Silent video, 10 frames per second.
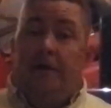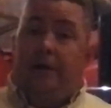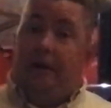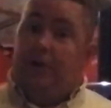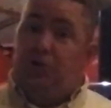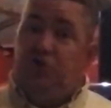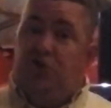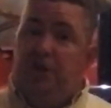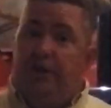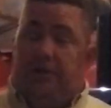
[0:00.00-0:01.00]
And not just
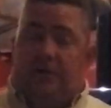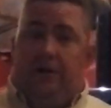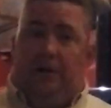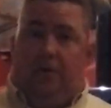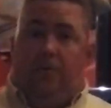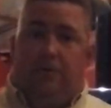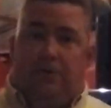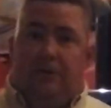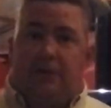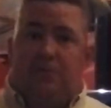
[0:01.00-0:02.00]
any snake oil
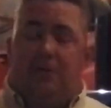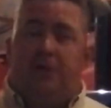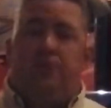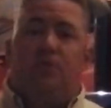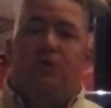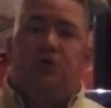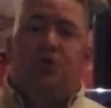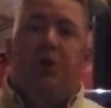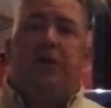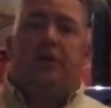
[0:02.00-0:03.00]
salesman, this was
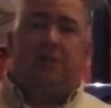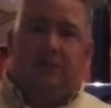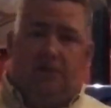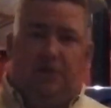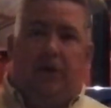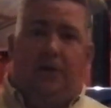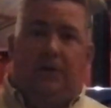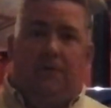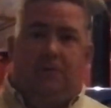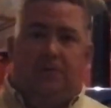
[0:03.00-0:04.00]
Jake the snake
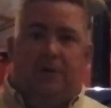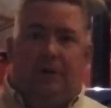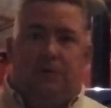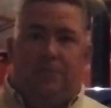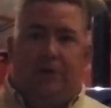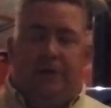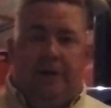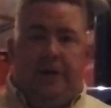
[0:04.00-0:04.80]
oil salesman.